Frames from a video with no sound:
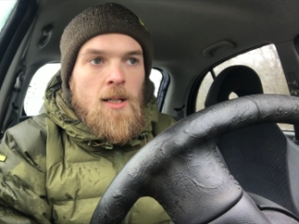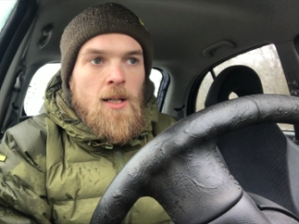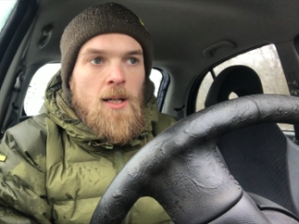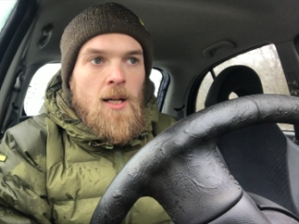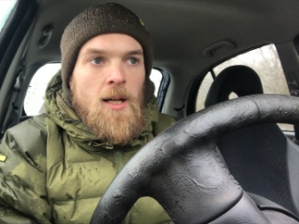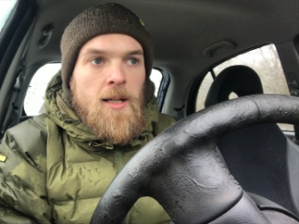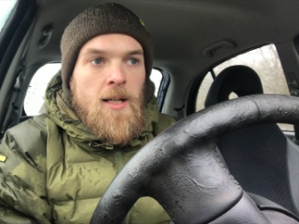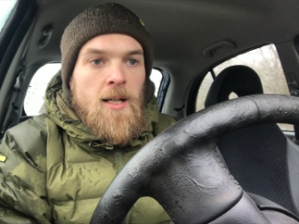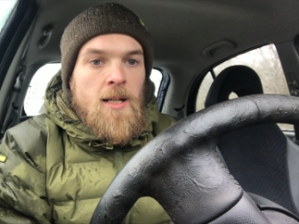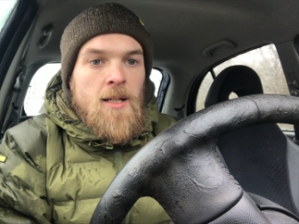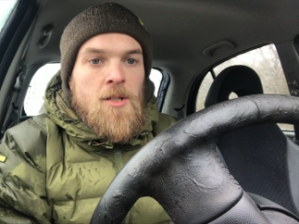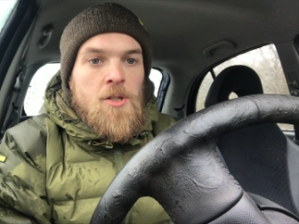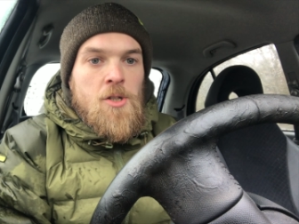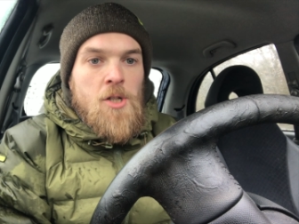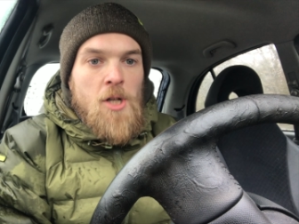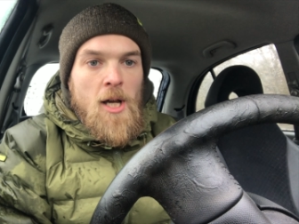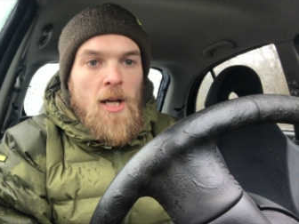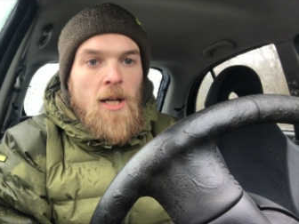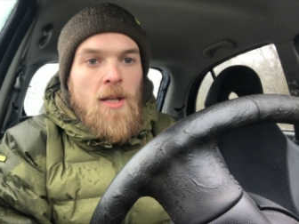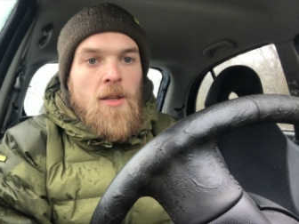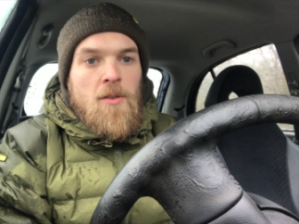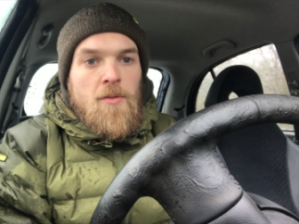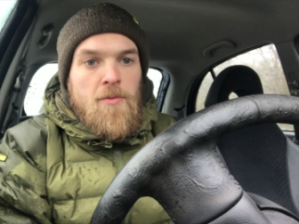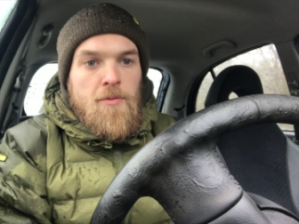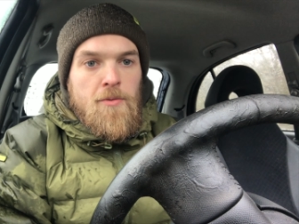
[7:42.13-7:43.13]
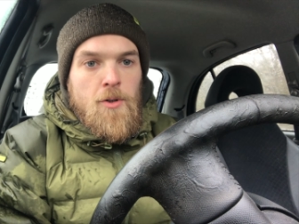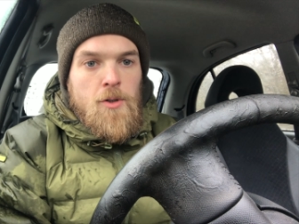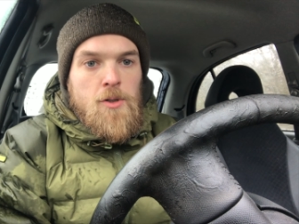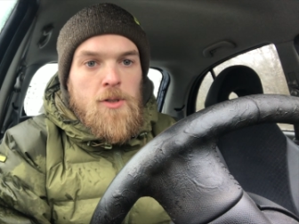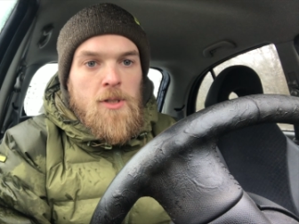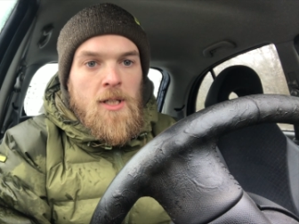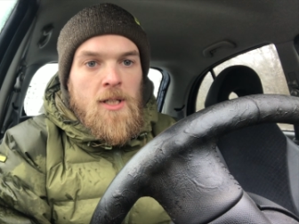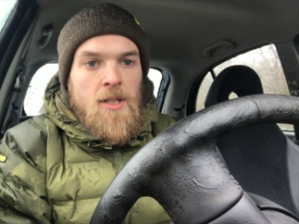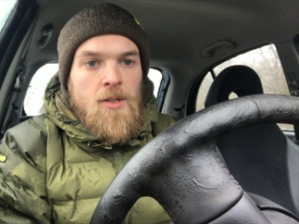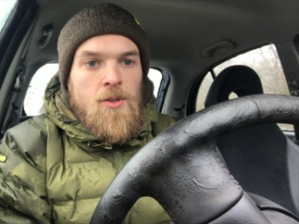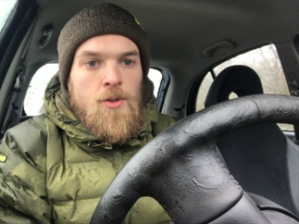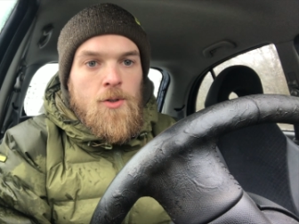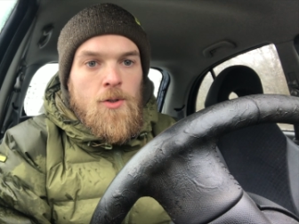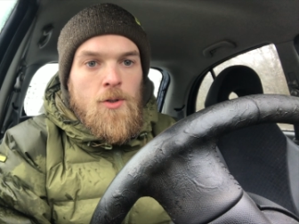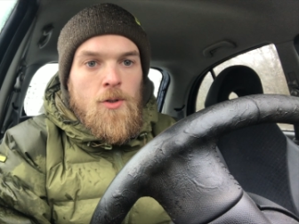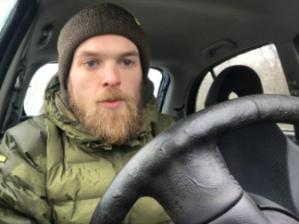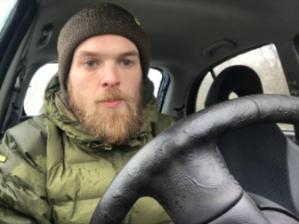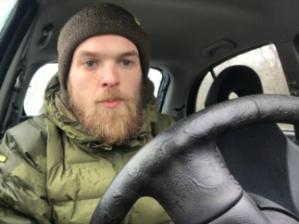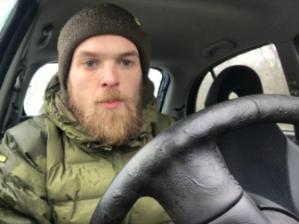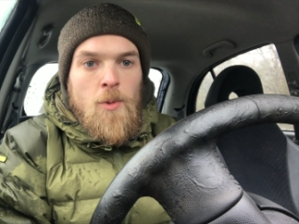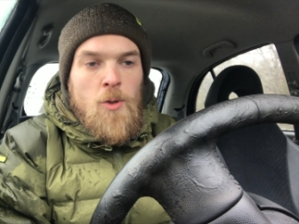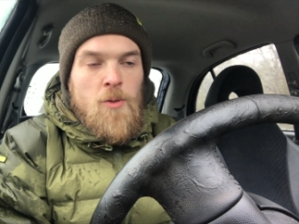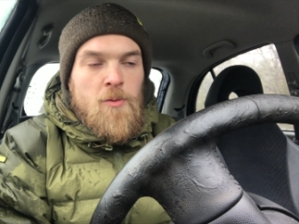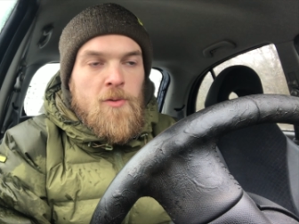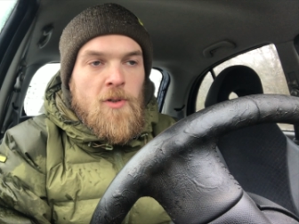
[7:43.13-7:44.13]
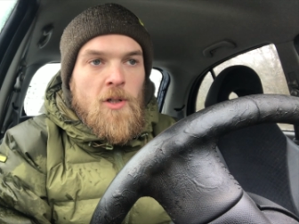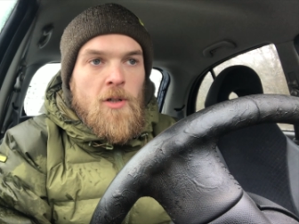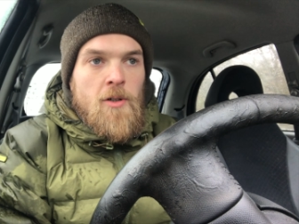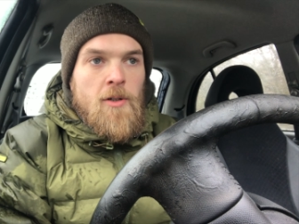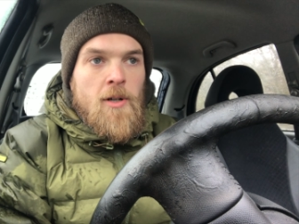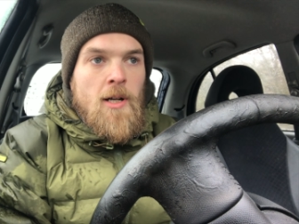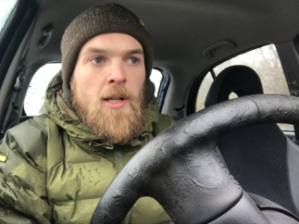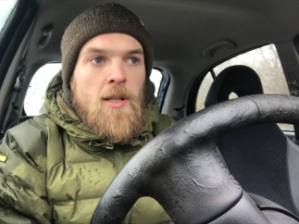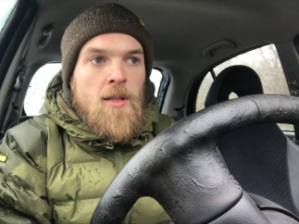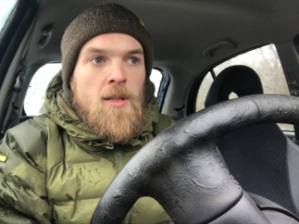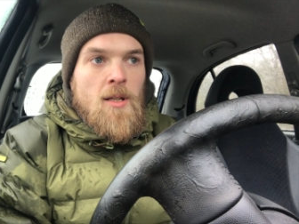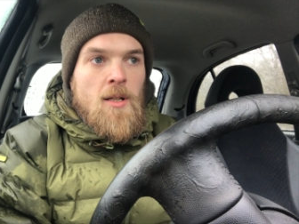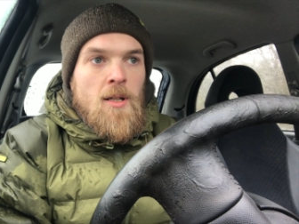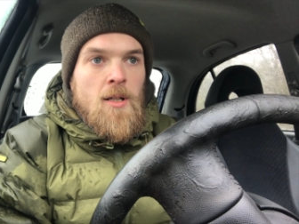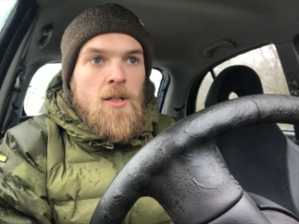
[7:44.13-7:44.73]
I didn't check the footage or move it or anything,